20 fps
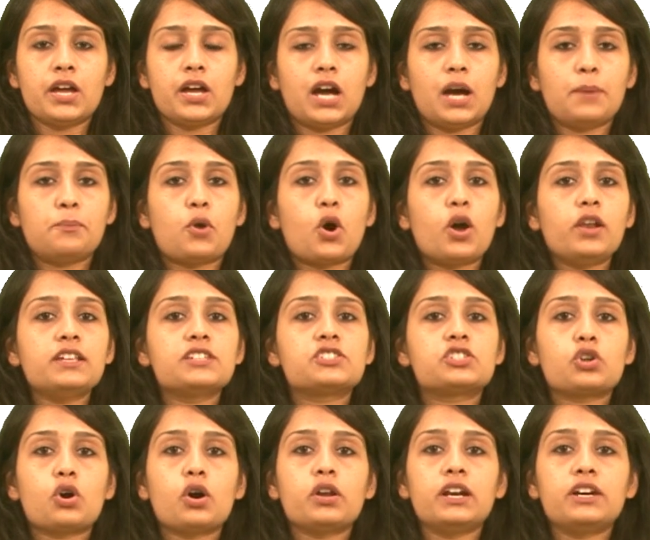A ball is
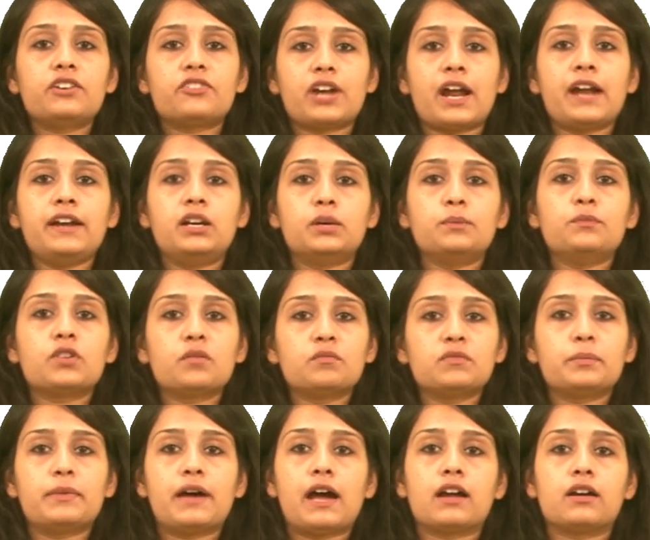drawn at random from
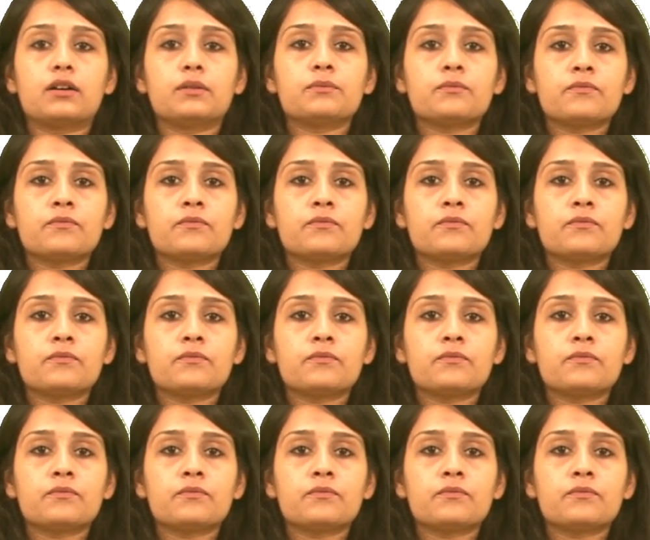the bag.